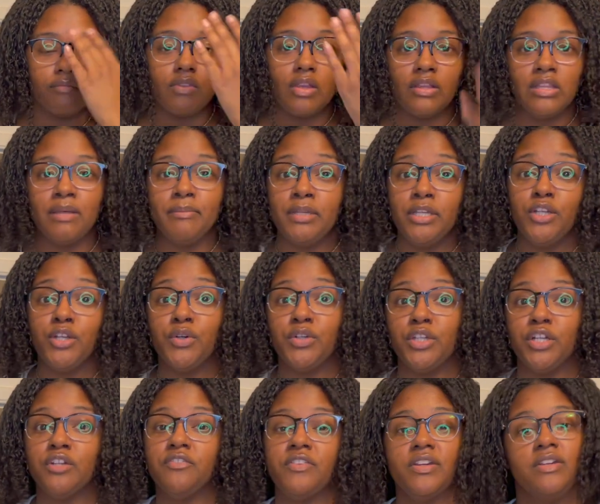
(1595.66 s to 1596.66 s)
Let me know
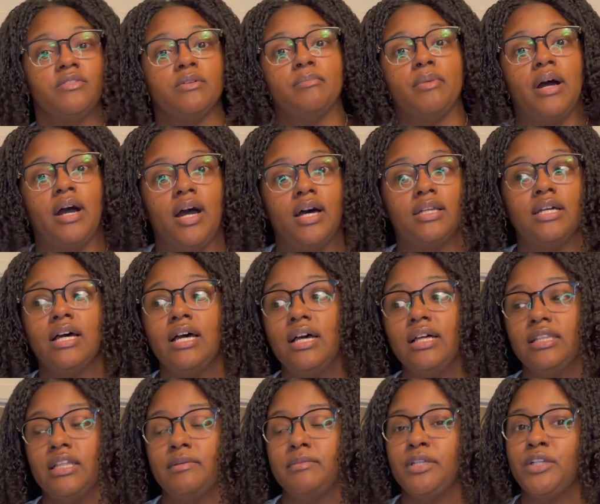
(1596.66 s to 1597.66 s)
your favorite pod.
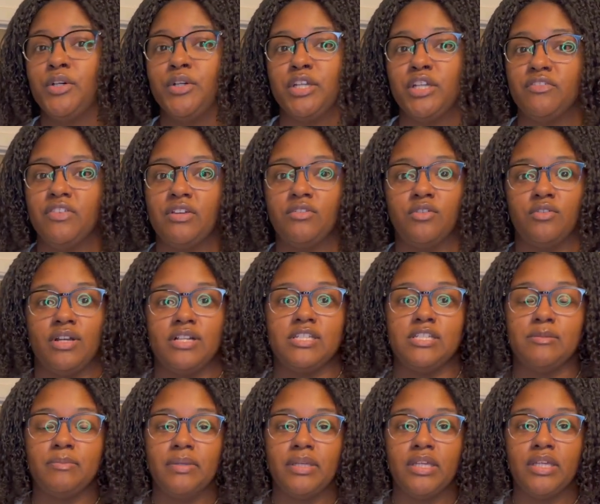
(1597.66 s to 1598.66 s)
Let me know your favorite
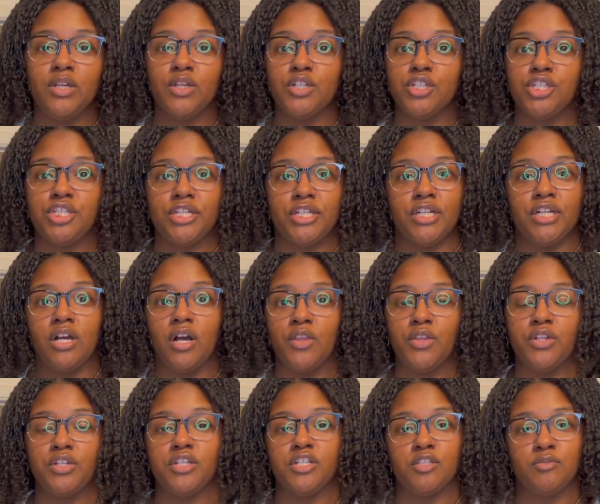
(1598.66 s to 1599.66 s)
recipe, or share
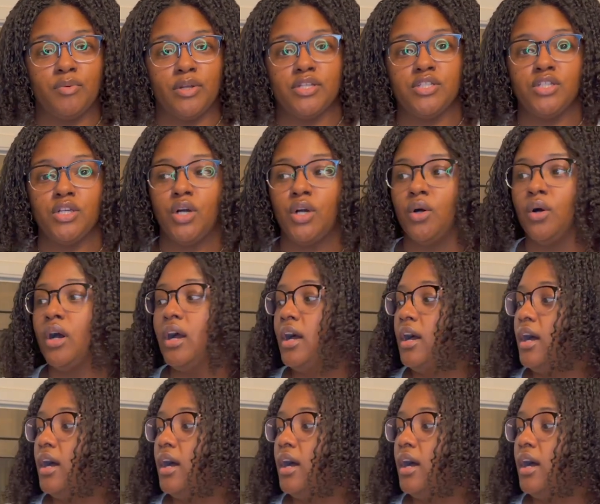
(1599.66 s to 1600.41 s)
other Nespresso